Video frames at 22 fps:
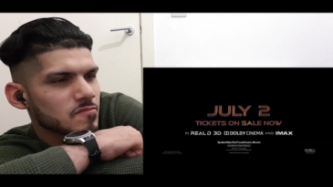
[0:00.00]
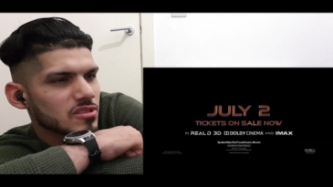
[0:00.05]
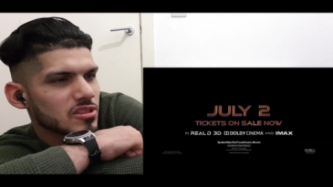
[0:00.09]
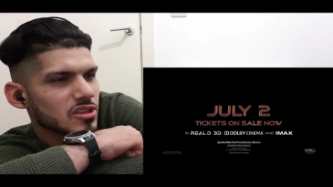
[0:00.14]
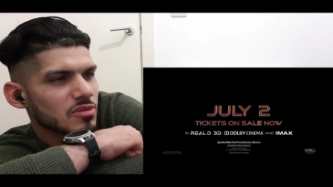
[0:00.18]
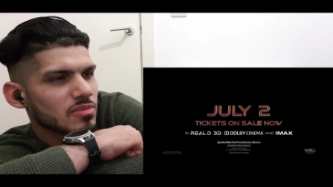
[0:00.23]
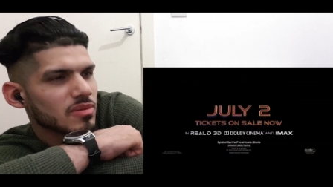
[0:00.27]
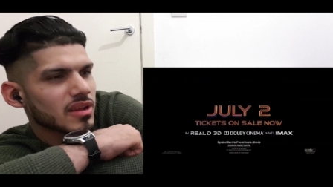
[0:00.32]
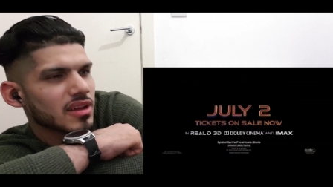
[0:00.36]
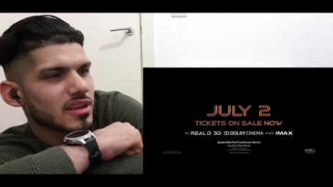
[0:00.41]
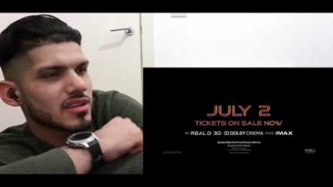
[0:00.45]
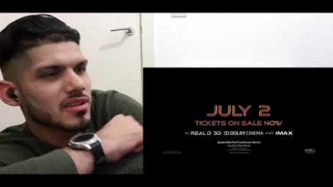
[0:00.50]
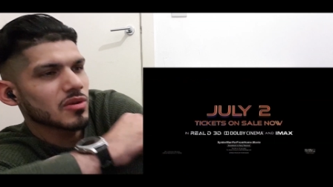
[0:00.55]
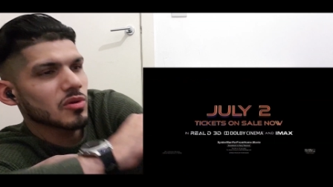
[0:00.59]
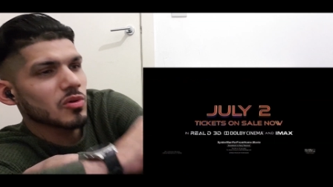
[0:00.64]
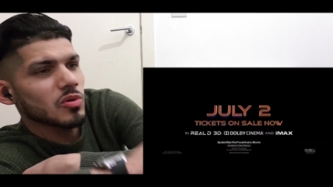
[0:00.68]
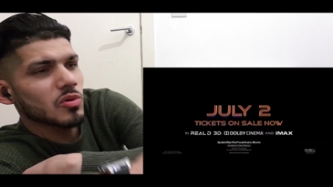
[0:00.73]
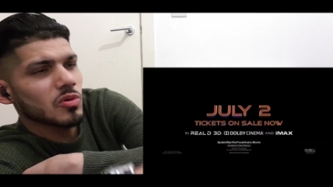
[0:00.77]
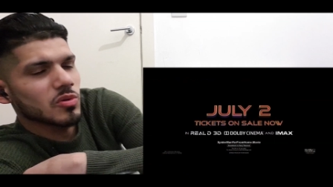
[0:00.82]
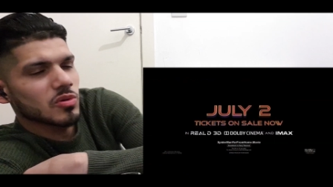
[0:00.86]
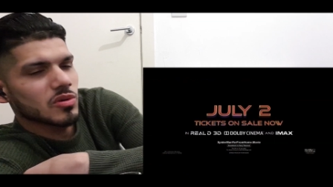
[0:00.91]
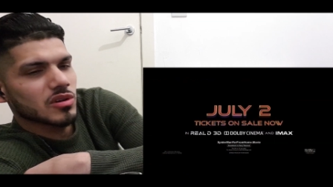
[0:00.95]
New plan.
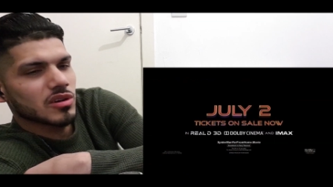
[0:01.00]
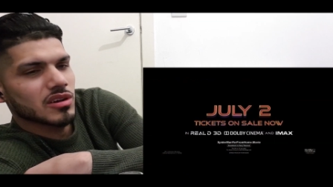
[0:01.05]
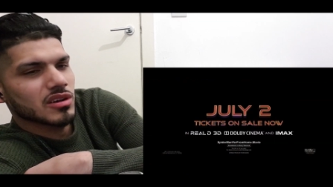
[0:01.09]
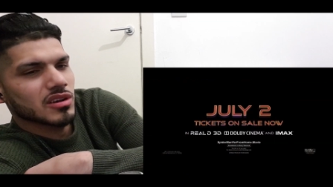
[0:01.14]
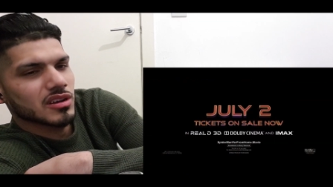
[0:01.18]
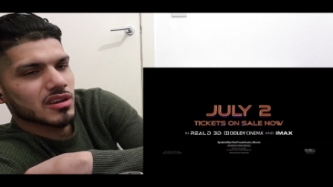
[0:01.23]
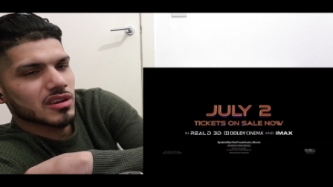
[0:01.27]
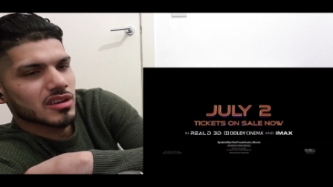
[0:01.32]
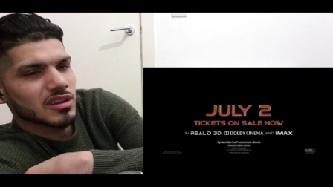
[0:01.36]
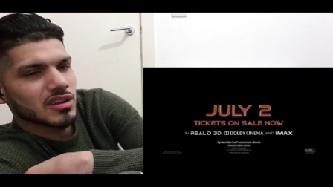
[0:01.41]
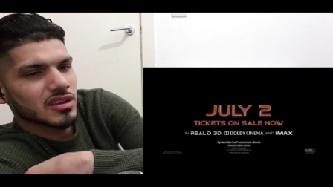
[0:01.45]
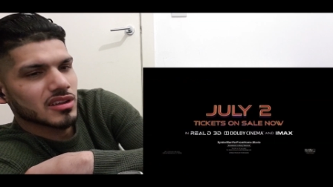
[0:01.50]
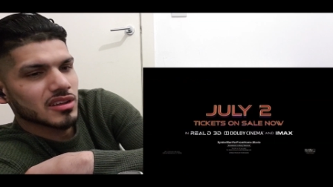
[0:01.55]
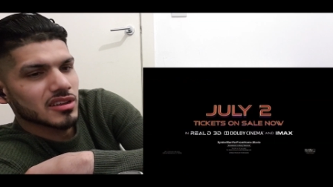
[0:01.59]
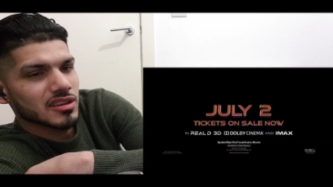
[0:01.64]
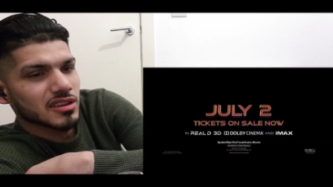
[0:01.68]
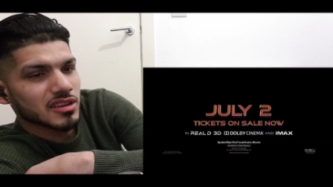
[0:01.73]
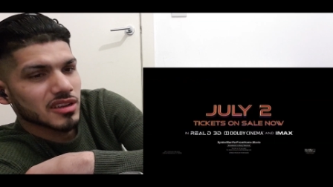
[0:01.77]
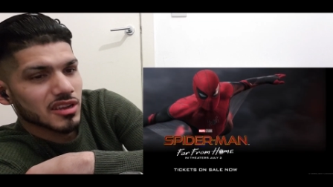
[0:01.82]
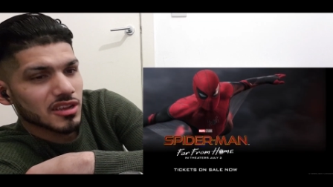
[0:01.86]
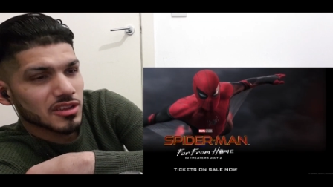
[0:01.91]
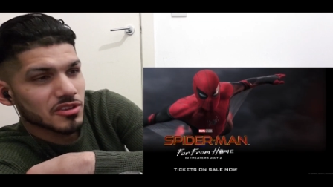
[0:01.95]
Ooh.
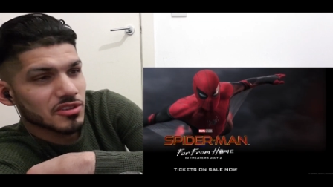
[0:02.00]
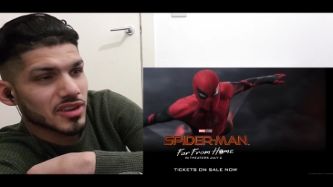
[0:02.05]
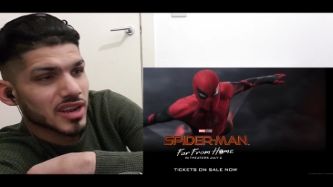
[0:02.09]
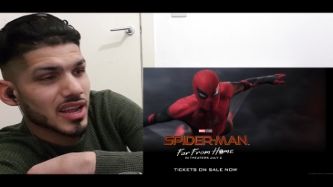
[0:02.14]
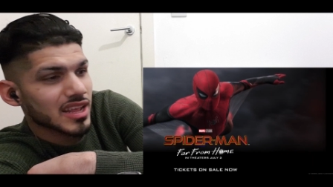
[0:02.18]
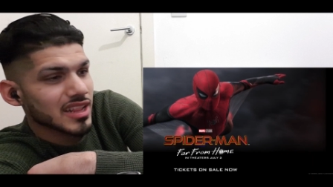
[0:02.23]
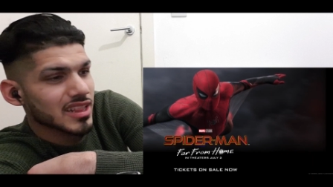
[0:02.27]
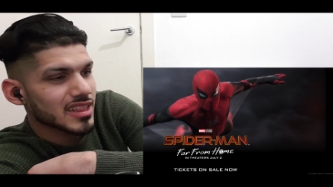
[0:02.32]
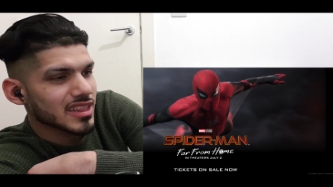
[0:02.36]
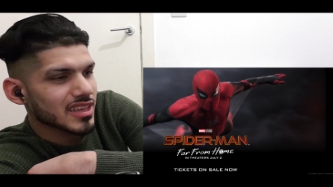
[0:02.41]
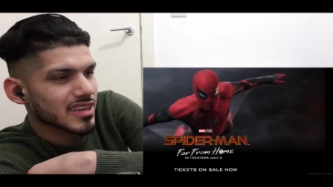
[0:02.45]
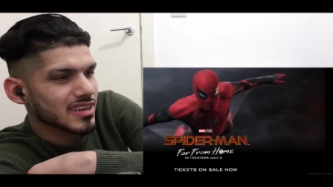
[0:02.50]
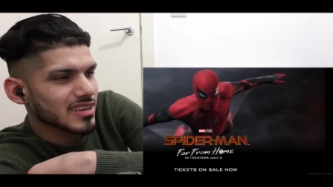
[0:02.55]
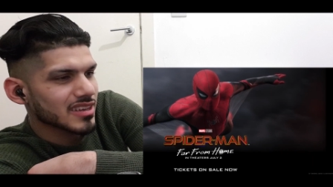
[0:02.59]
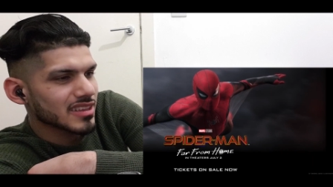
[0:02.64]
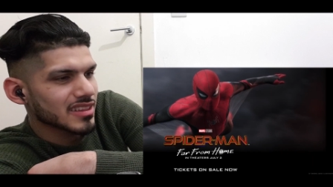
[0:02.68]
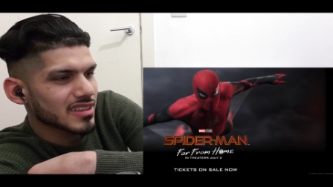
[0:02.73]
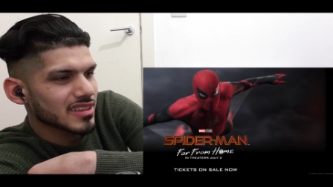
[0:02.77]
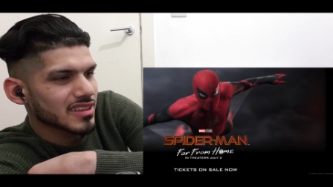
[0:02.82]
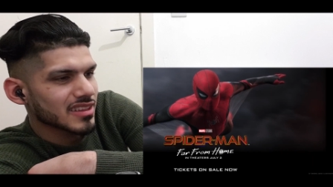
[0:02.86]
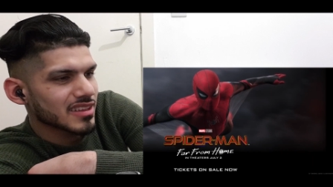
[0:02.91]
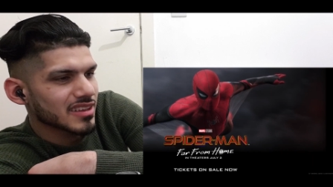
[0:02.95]
July 2nd,